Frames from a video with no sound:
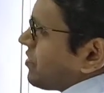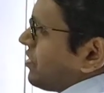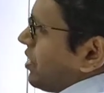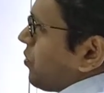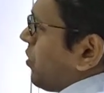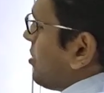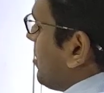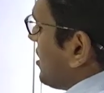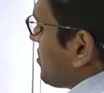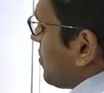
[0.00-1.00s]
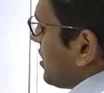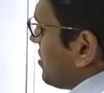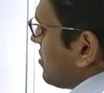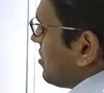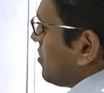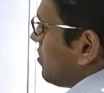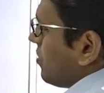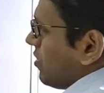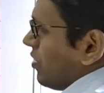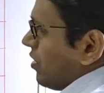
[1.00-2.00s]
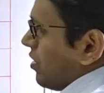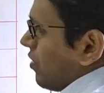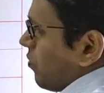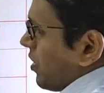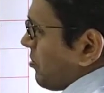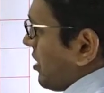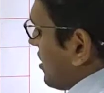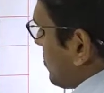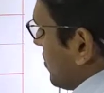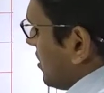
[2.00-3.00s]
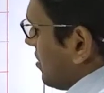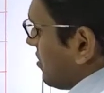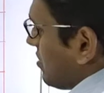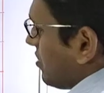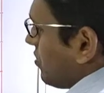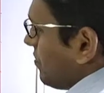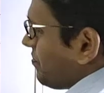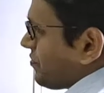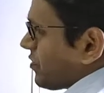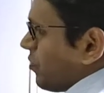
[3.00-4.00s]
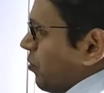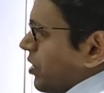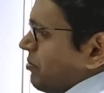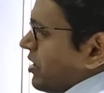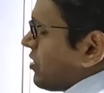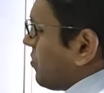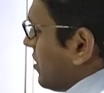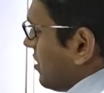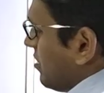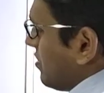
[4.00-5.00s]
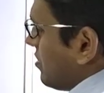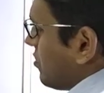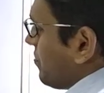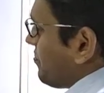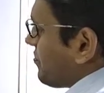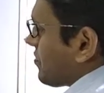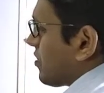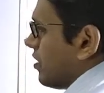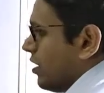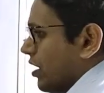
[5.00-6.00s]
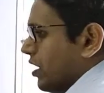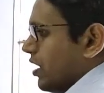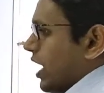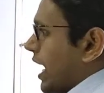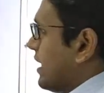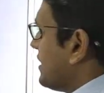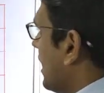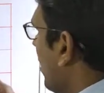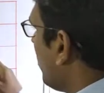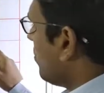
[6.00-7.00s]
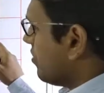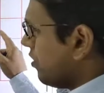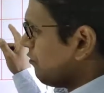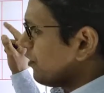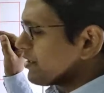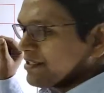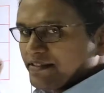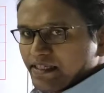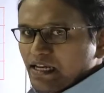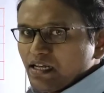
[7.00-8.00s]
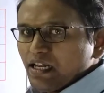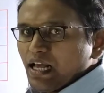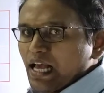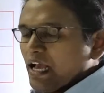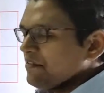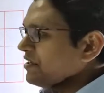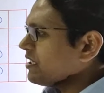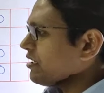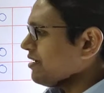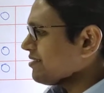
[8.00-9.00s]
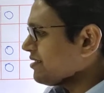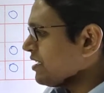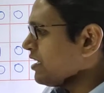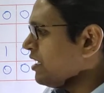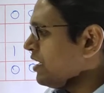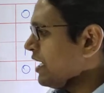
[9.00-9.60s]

Here 1 minus 1 is 0. 1 minus 1 is 0. 1 minus 1 is 0. And now for the cell having a single